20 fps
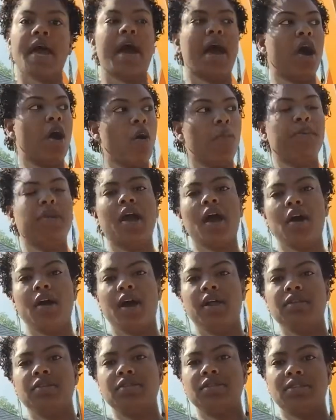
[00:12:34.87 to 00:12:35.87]
I hope y'all
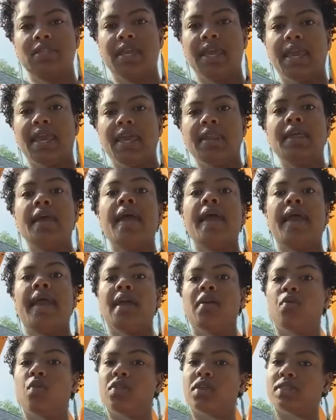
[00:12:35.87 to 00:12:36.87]
understand,
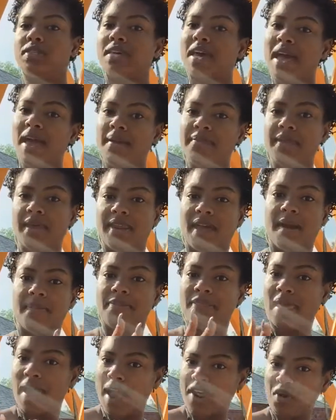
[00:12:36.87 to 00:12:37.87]
and with the time that
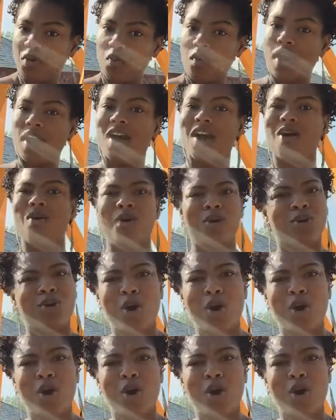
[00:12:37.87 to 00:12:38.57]
I'm not around,